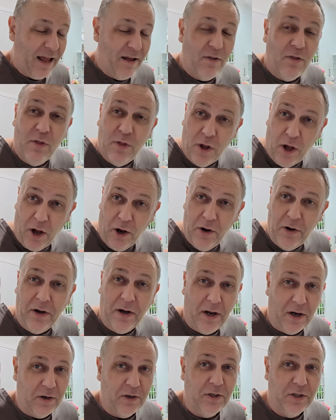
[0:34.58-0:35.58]
Though,
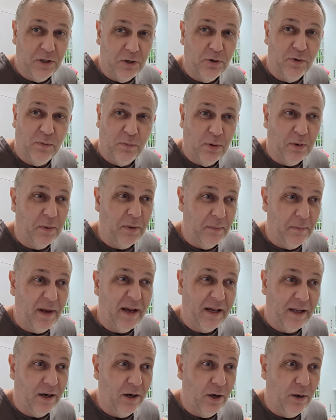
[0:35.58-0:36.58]
I could do with probably a
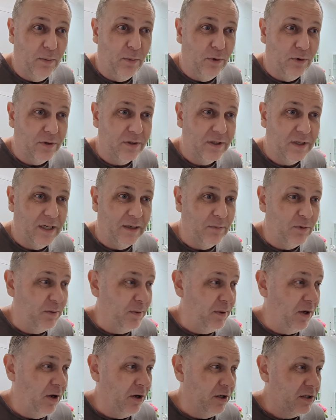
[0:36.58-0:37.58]
bucket load more sleep, to
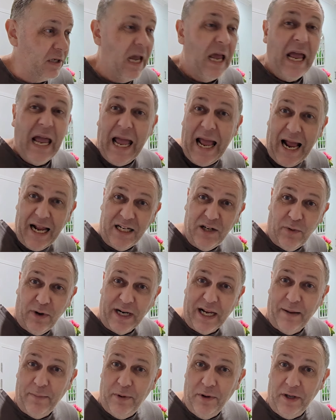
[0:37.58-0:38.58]
be honest. Had to
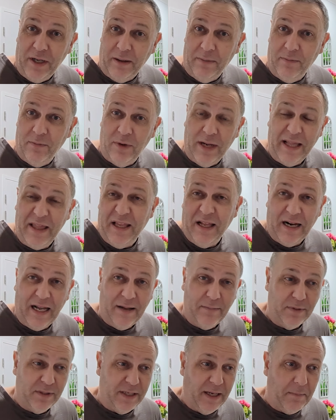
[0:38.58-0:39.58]
wake up early. We had the
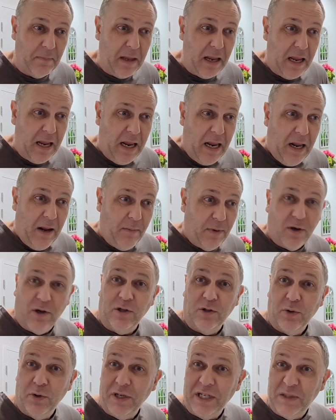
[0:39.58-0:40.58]
alarm set
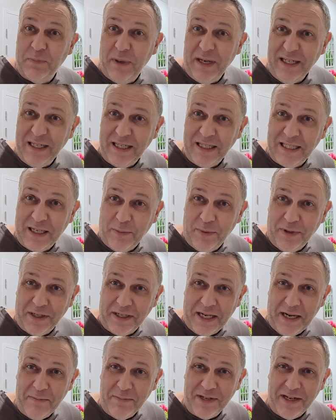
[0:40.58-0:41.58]
because we were expecting someone to
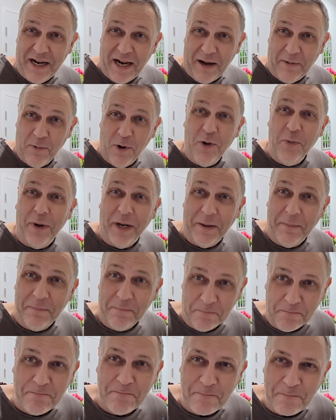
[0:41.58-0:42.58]
come today, weren't we? Do
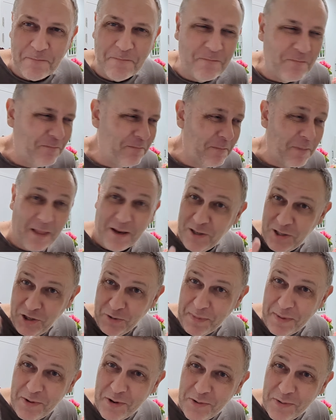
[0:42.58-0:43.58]

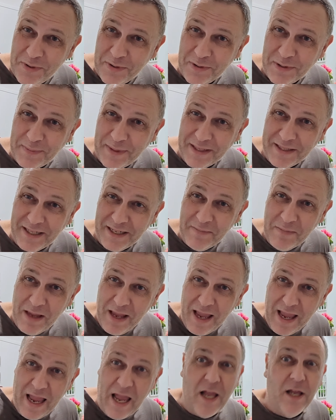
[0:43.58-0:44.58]
you remember who we were expecting?
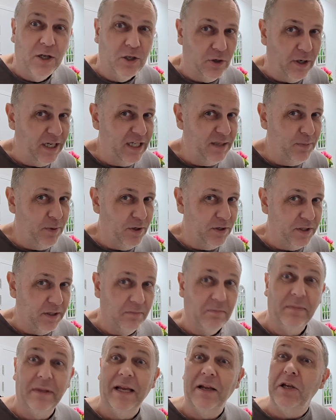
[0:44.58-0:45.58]

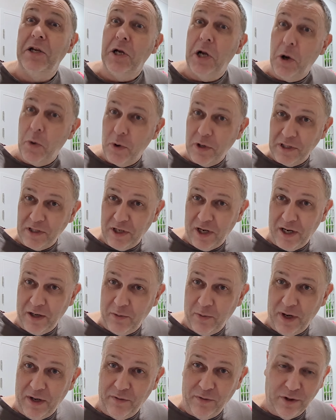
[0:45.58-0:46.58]
Tradesperson. Now you know what it's
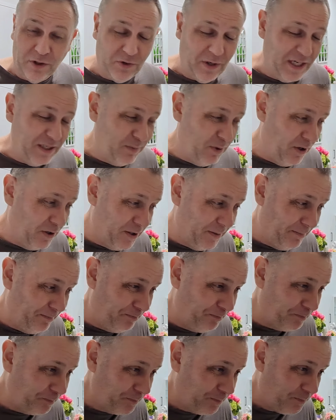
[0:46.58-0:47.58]
like waiting for a tradesperson.
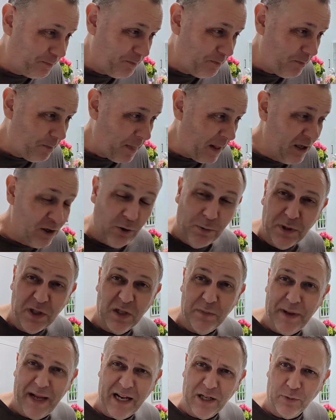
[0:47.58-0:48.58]
It's almost
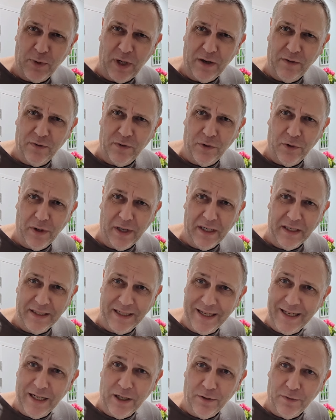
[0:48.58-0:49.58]
as bad as waiting for a
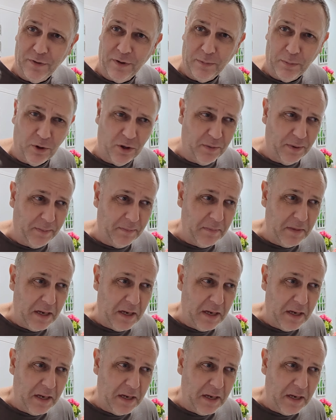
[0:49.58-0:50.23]
telehealth appointment.